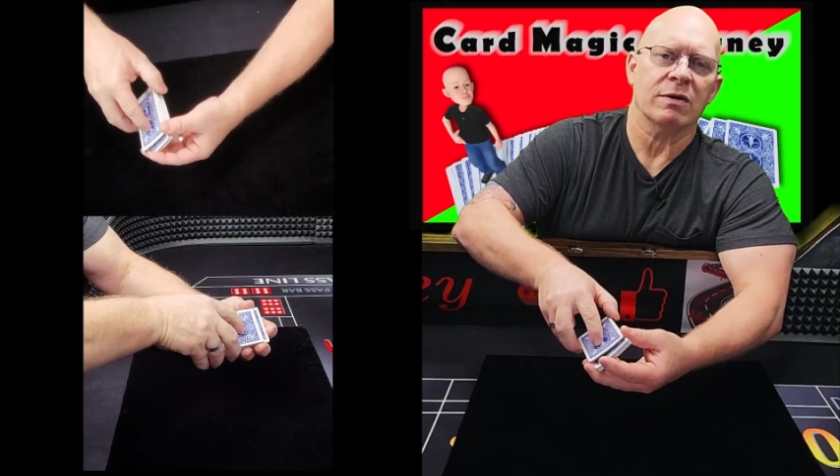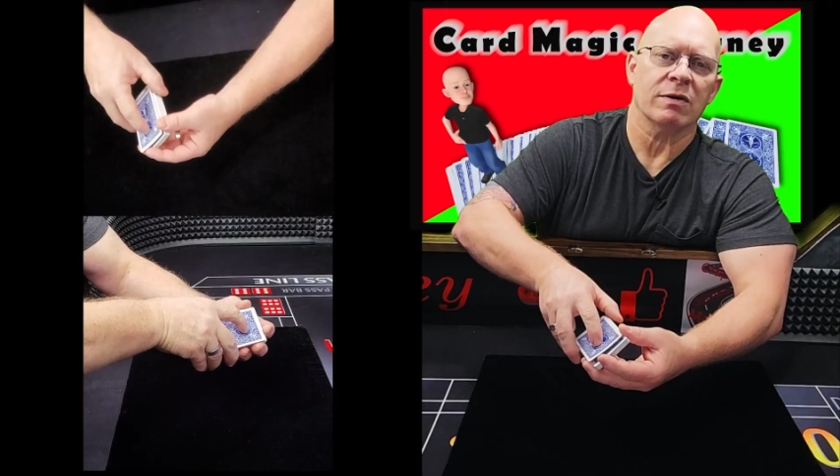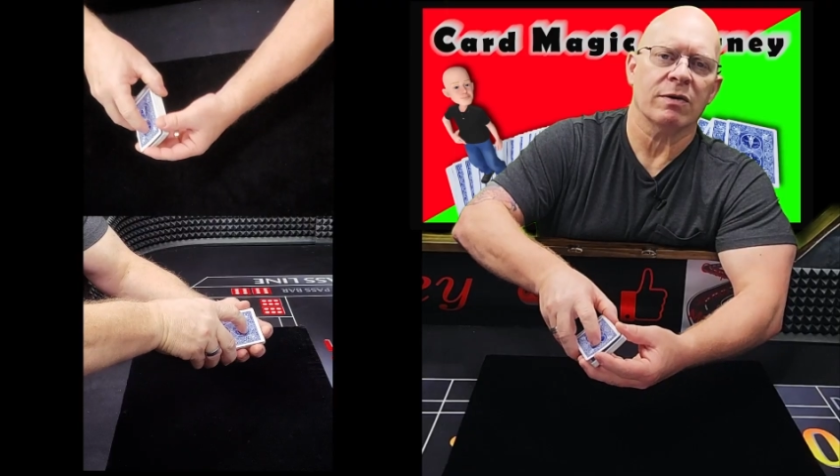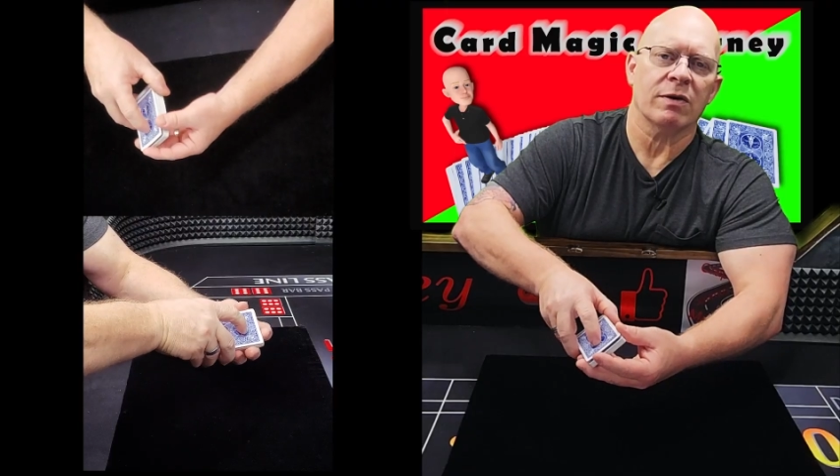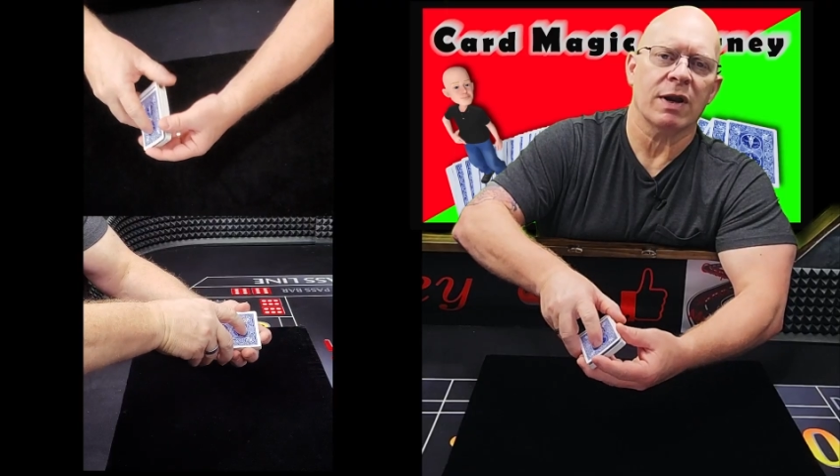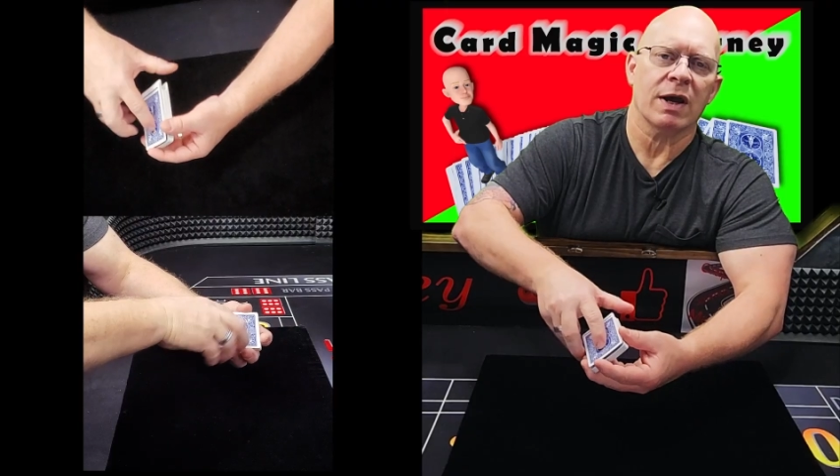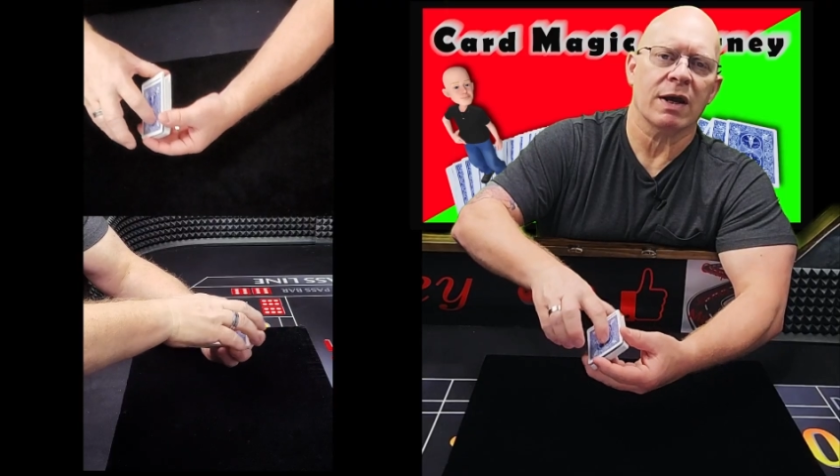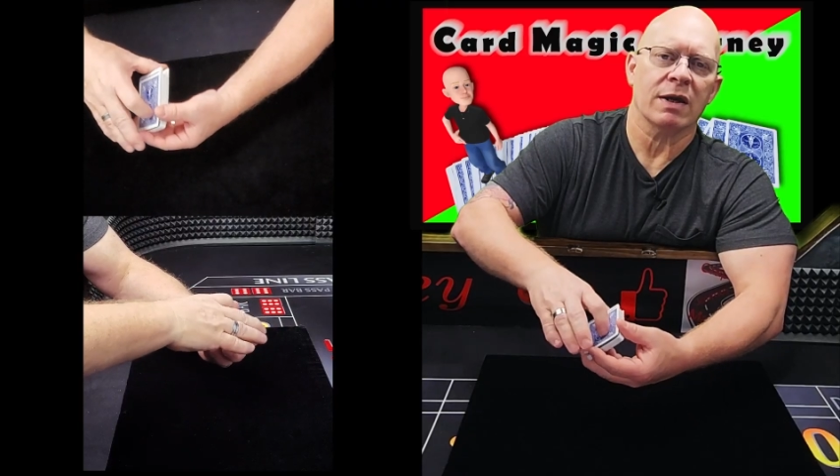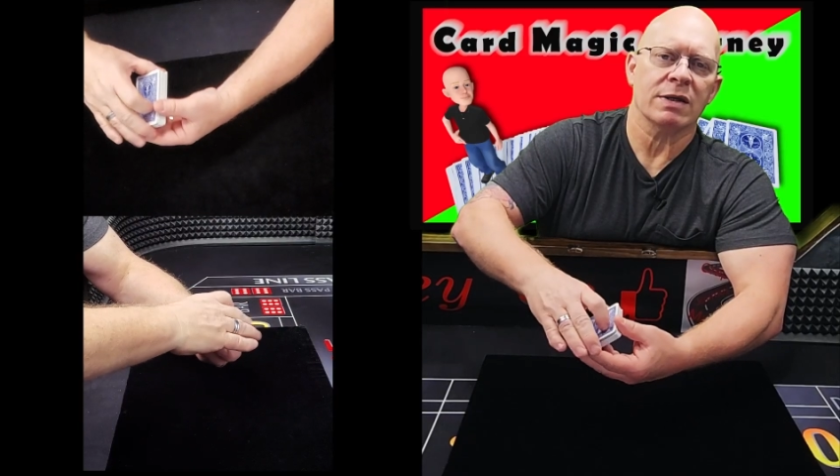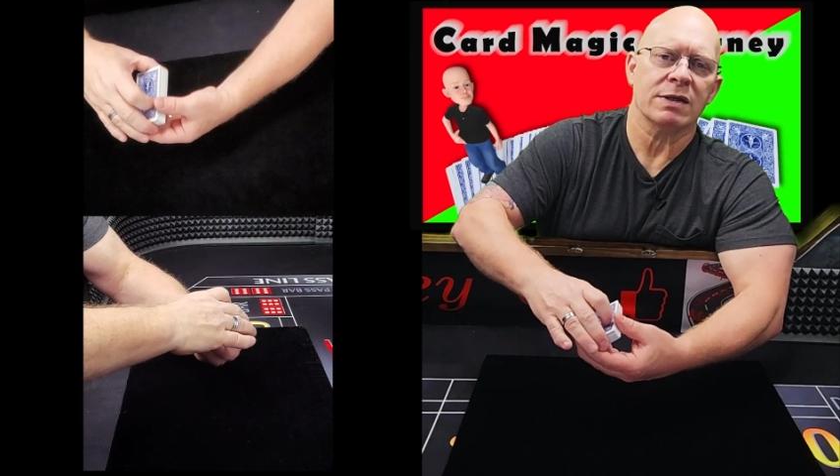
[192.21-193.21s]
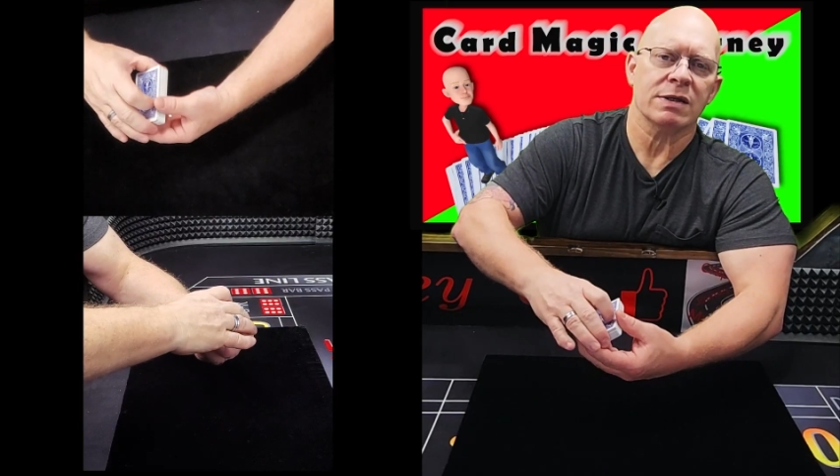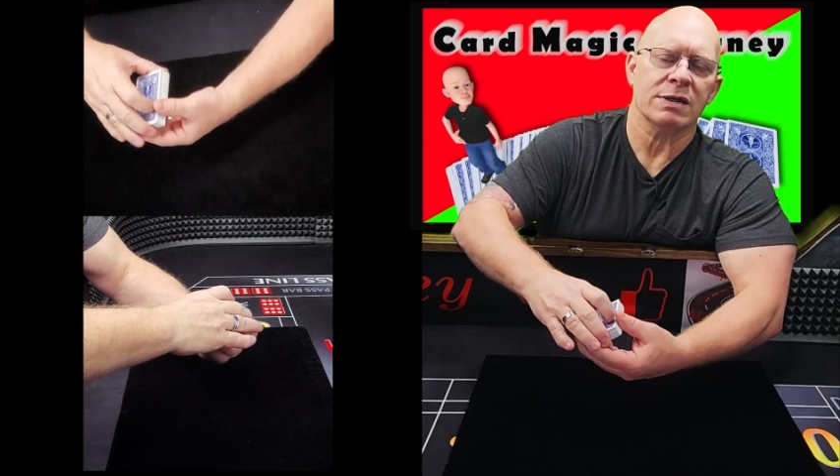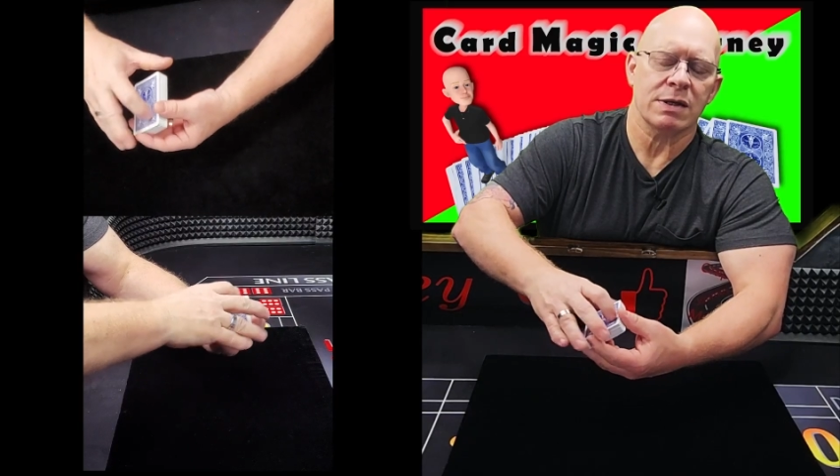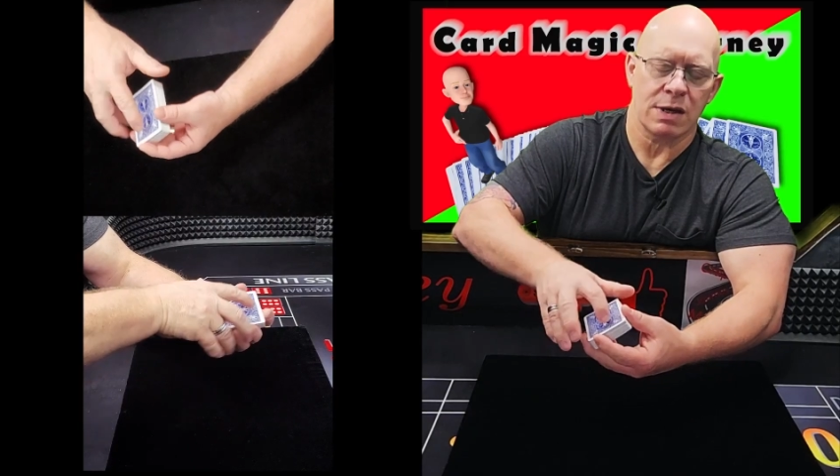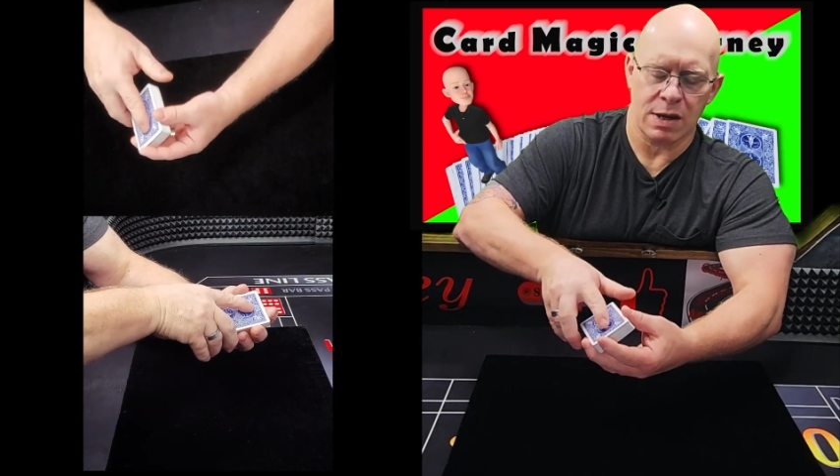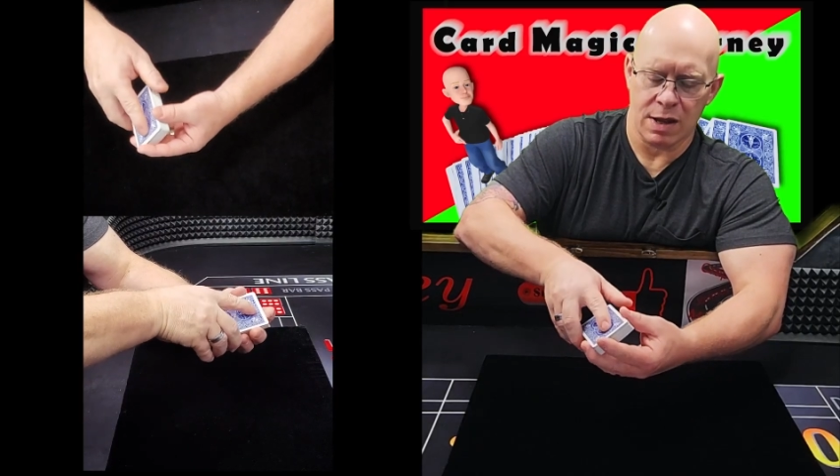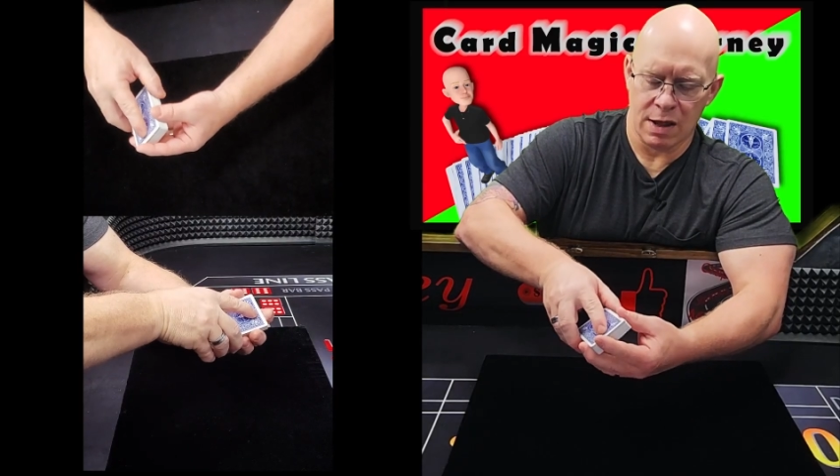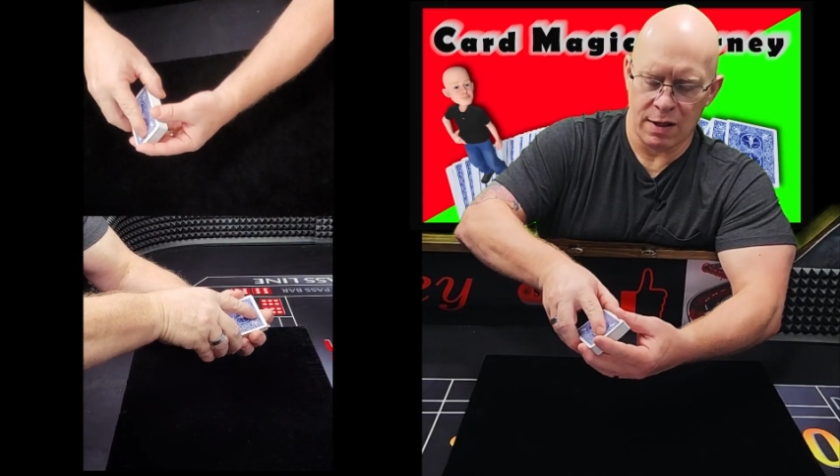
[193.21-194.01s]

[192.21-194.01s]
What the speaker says: you know, they're not going to see